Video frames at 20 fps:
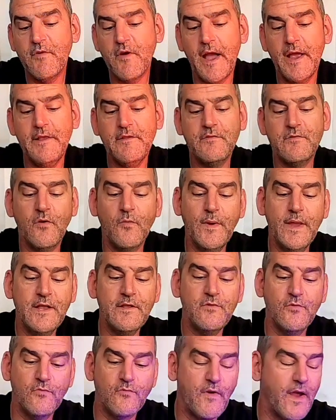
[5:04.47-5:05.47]
right? So we
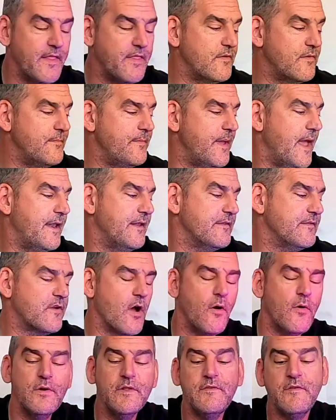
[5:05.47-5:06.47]
can do rhythm, and it's
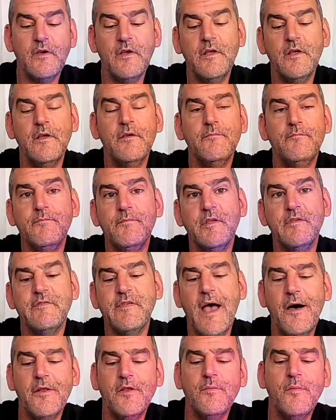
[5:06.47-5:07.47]
going to the
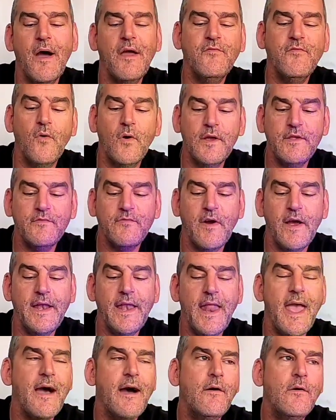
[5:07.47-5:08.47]
sound of my voice right
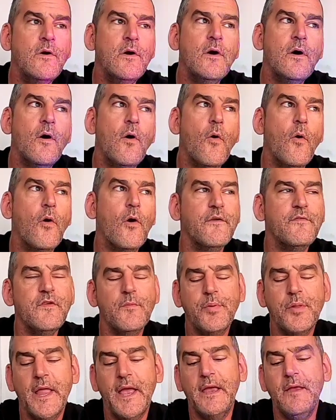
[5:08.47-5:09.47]
now. Or if
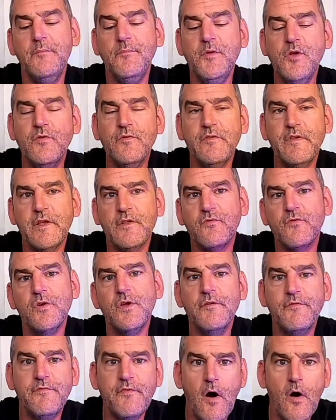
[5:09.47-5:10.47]
you're playing music through
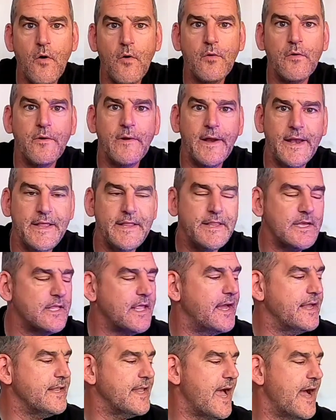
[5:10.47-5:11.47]
your phone or anything
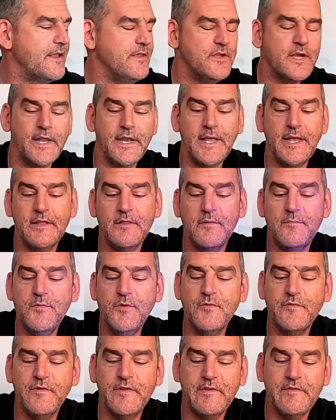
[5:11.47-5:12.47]
like that, you're going to get the
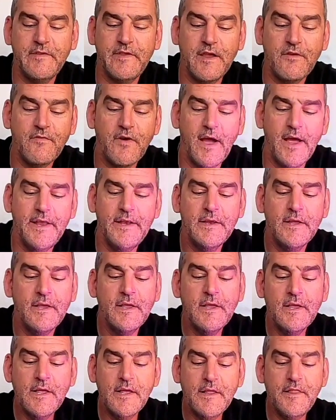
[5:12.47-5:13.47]
music sync, right?
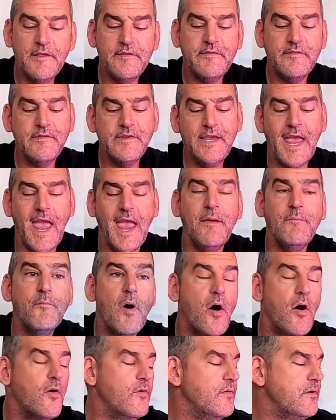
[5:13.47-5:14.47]
This is game
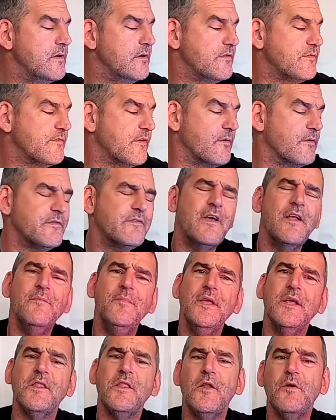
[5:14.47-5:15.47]
mode, so it's going to
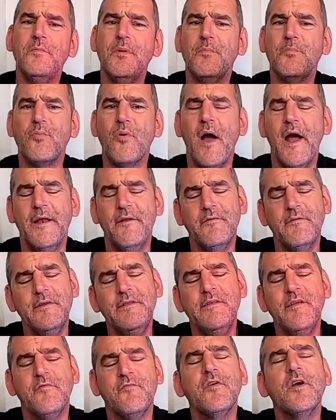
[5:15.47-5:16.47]
be a little bit brighter
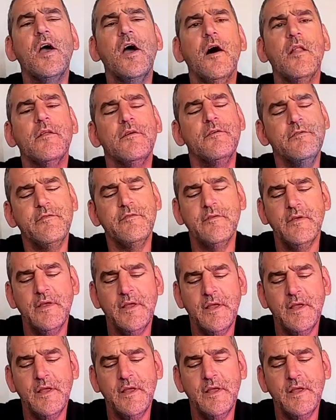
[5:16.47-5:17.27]
in different colors.